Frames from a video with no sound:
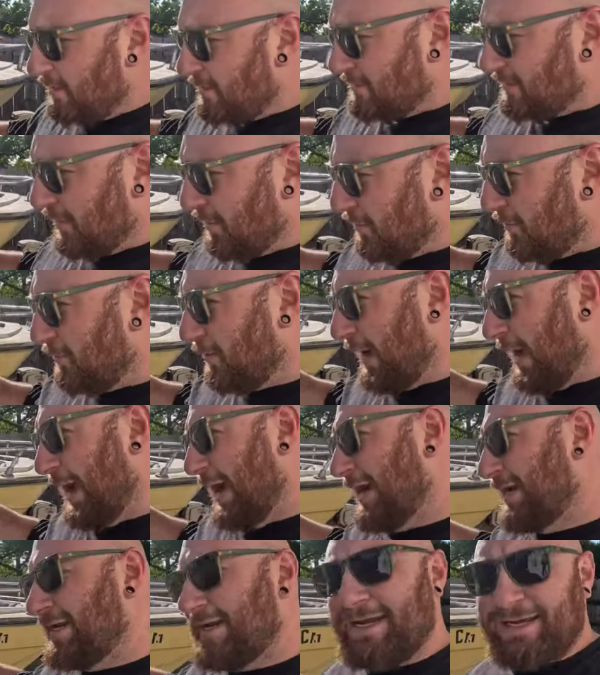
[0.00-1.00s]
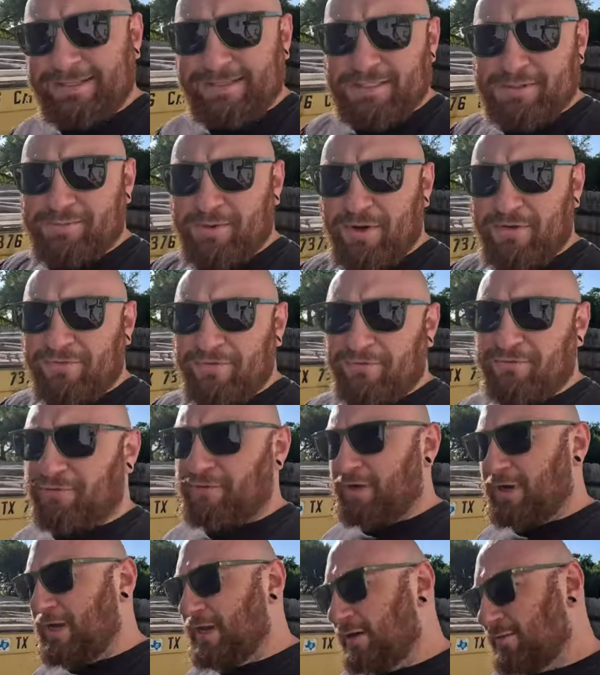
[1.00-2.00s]
So I did get this boat for
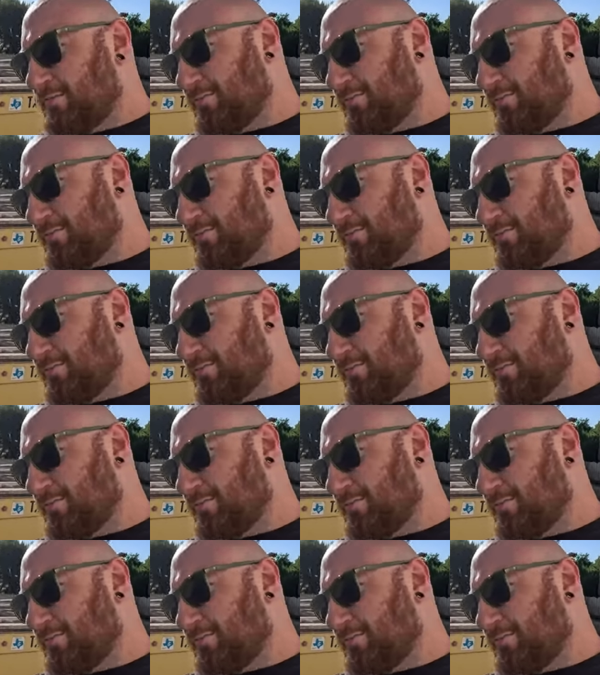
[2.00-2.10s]
free,